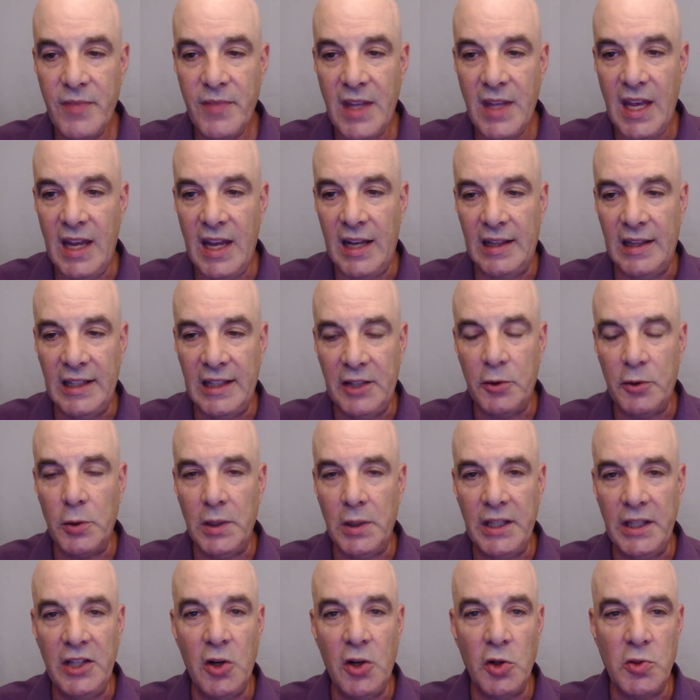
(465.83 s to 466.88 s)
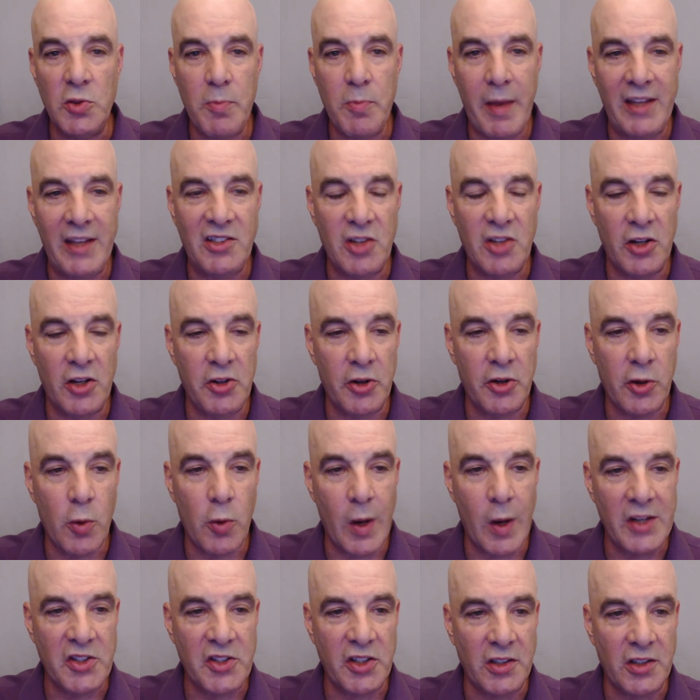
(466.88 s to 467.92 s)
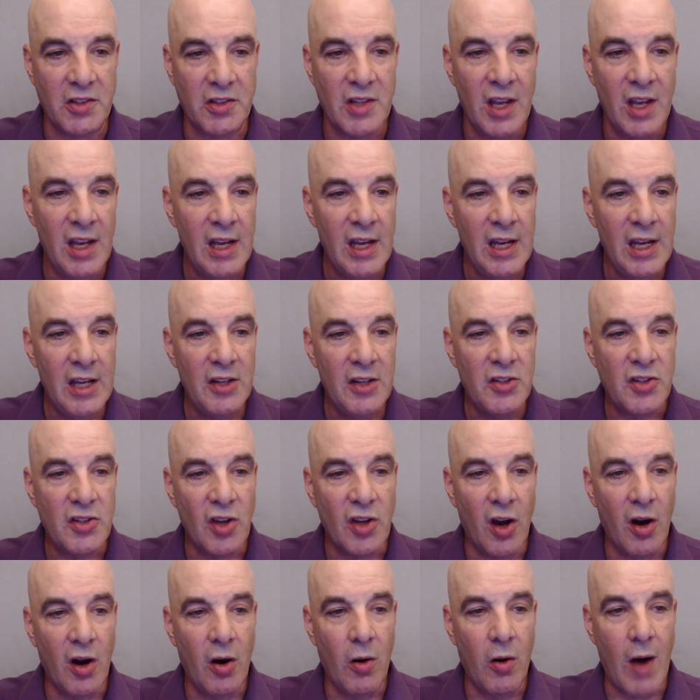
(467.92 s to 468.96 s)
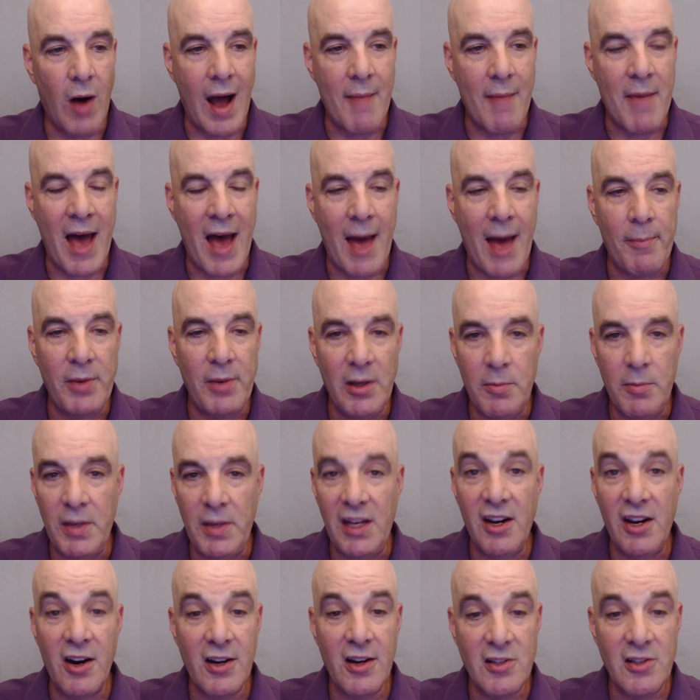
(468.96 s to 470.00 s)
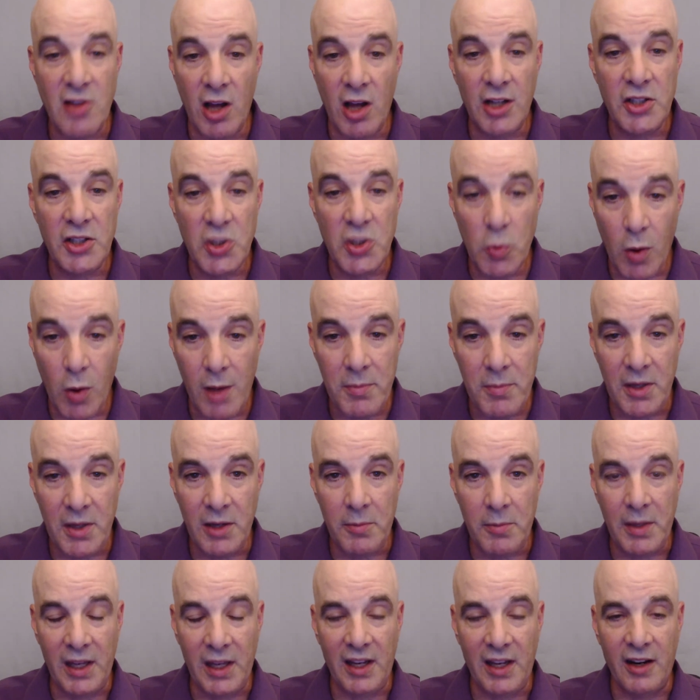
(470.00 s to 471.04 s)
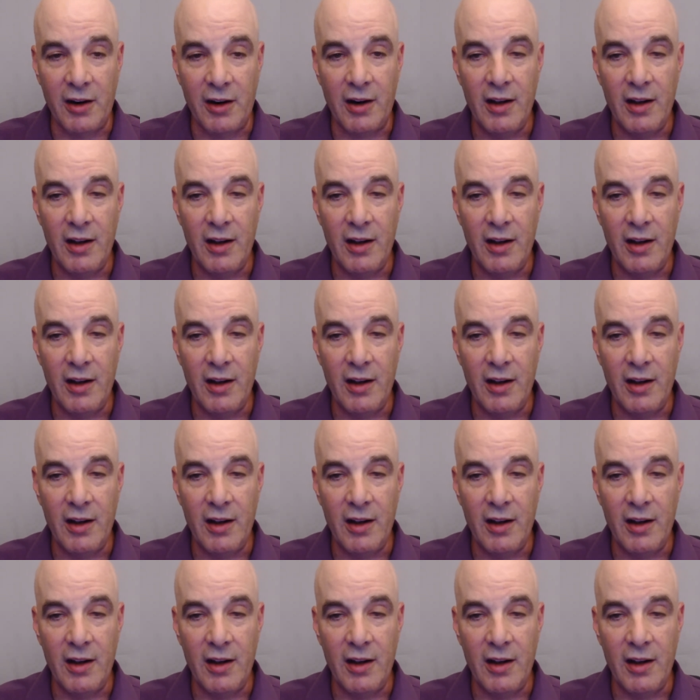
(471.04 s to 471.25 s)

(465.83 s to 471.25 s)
it literally goes based on your questions. So I'm happy to be here as long as you want me to be here.